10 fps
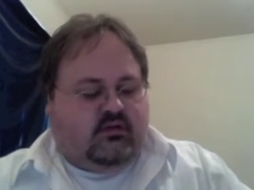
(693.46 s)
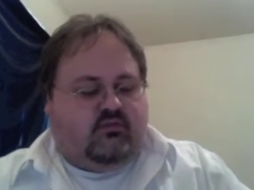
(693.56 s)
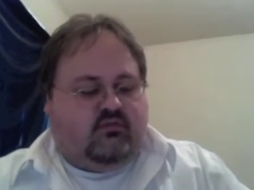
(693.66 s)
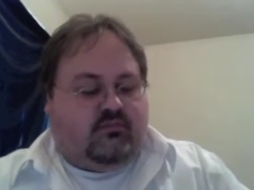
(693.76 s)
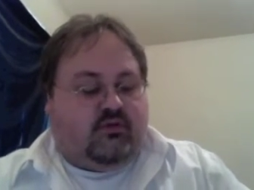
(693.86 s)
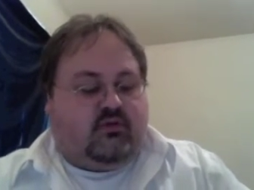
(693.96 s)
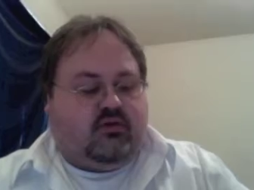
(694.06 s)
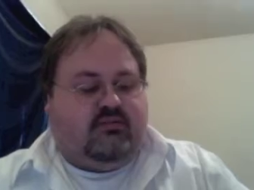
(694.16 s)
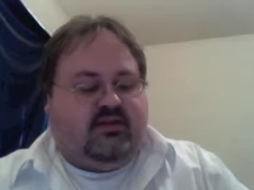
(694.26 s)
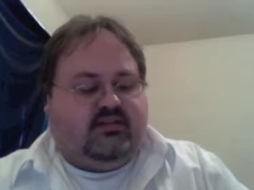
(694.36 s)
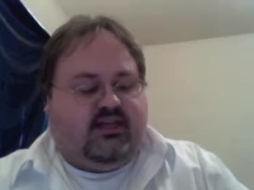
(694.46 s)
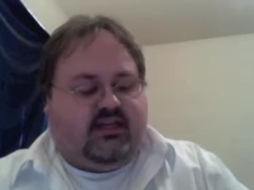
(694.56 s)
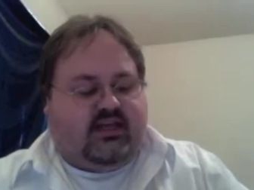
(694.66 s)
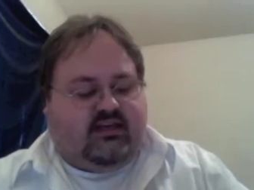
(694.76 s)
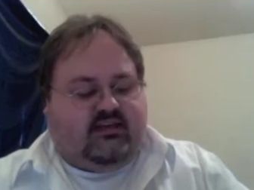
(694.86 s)
Roberto Clemente
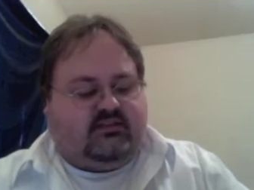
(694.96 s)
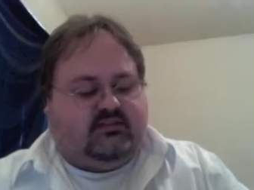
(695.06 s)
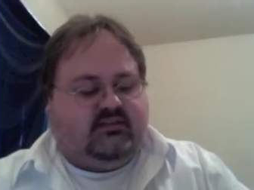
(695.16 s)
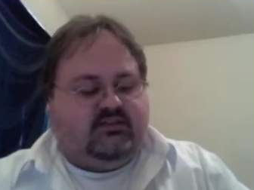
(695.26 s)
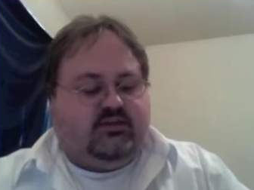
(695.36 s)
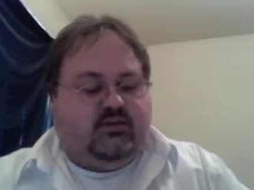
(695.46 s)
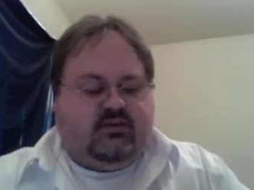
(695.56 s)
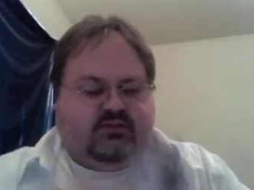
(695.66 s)
again. That's two of the,